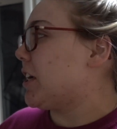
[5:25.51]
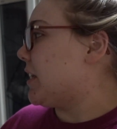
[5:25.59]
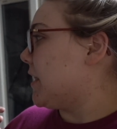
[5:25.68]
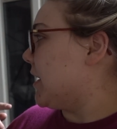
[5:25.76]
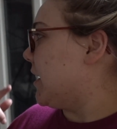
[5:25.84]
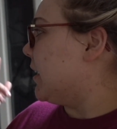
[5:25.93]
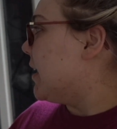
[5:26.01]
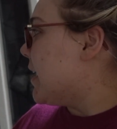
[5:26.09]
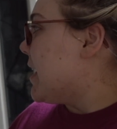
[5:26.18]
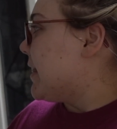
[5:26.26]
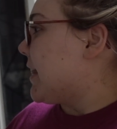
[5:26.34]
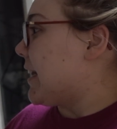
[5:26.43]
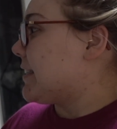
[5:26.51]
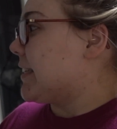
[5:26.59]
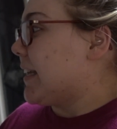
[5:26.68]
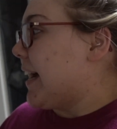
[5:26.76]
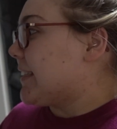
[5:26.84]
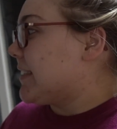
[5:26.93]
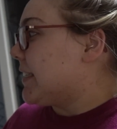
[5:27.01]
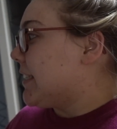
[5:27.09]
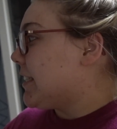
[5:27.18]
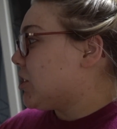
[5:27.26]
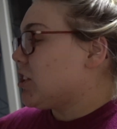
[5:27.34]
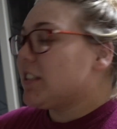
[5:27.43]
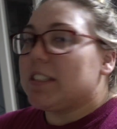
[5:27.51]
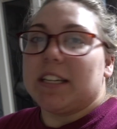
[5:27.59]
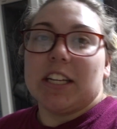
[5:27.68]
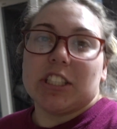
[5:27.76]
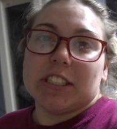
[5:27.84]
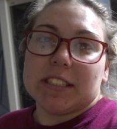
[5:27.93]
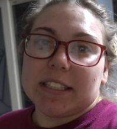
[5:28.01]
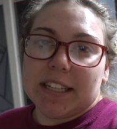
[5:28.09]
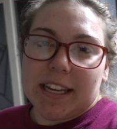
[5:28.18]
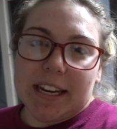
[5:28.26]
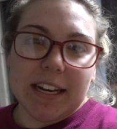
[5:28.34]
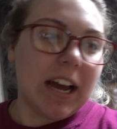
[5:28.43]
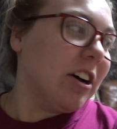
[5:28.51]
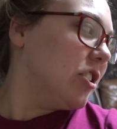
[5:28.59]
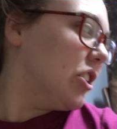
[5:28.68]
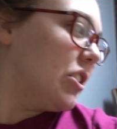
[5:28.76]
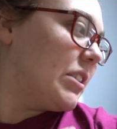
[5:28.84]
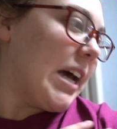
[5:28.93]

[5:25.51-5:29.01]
And then that's the last of the dishes. The kitchen's clean. I'll just